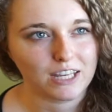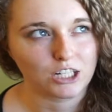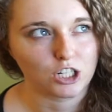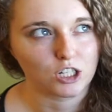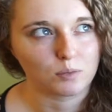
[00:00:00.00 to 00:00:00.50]

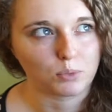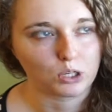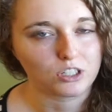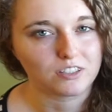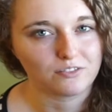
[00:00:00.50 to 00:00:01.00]
and her
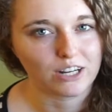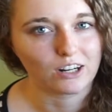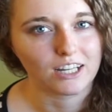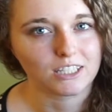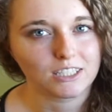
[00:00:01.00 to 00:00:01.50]

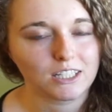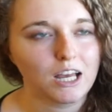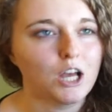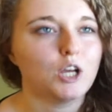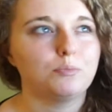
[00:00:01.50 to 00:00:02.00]
perseverance
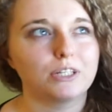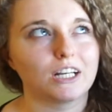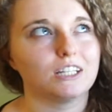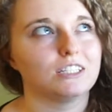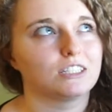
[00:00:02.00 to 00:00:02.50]

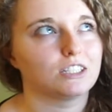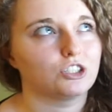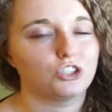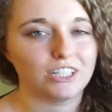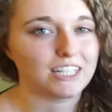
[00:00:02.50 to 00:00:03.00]
because
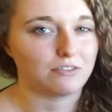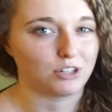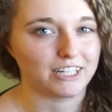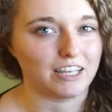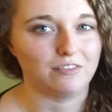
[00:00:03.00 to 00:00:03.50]
she
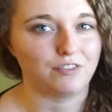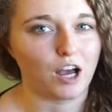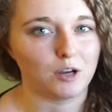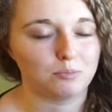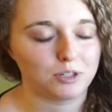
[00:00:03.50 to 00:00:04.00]
never gave
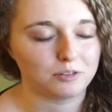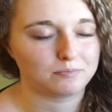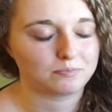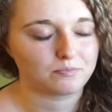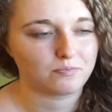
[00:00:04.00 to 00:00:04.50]
up.
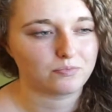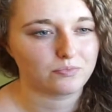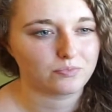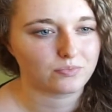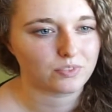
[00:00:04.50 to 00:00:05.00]

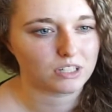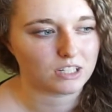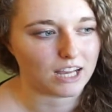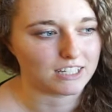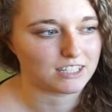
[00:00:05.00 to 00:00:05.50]

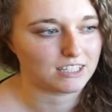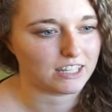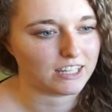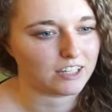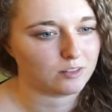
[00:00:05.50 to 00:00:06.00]
I
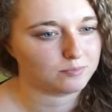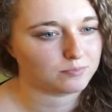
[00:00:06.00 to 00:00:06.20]
see